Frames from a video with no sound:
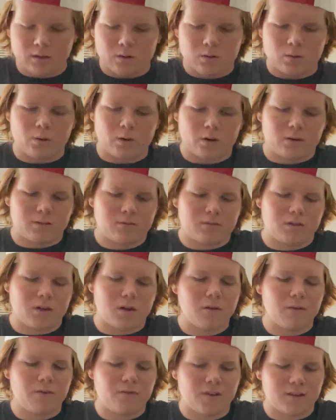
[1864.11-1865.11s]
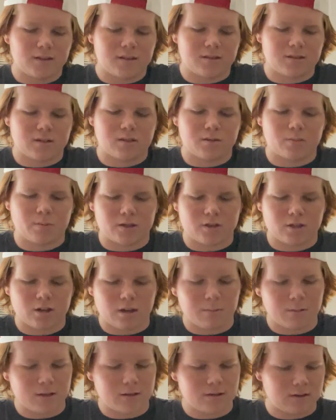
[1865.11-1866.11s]
Or, no offense to
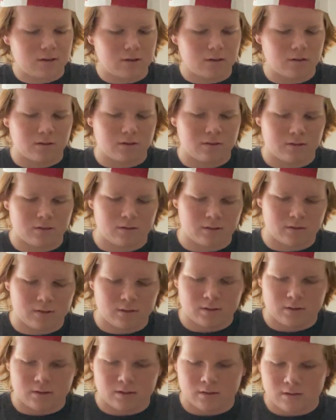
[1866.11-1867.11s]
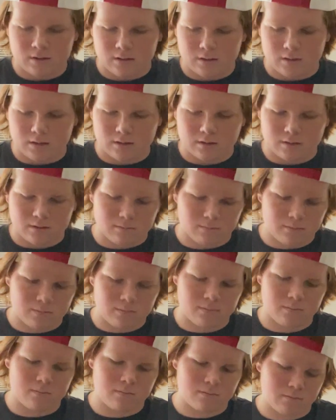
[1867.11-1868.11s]
Spreadshop, I still, okay.
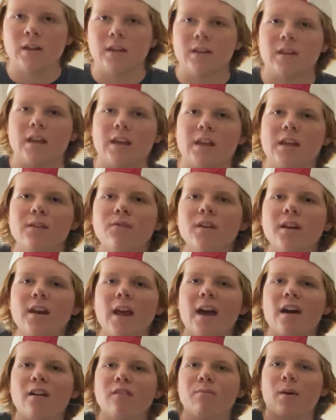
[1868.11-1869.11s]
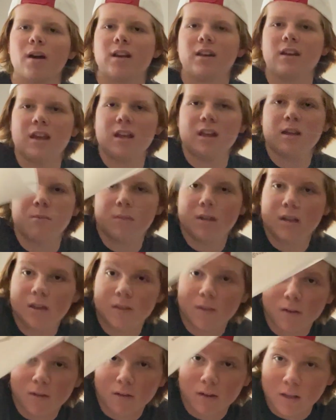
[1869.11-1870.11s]
They even have my name in
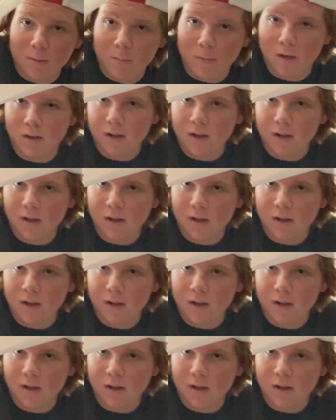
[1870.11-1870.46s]
their email.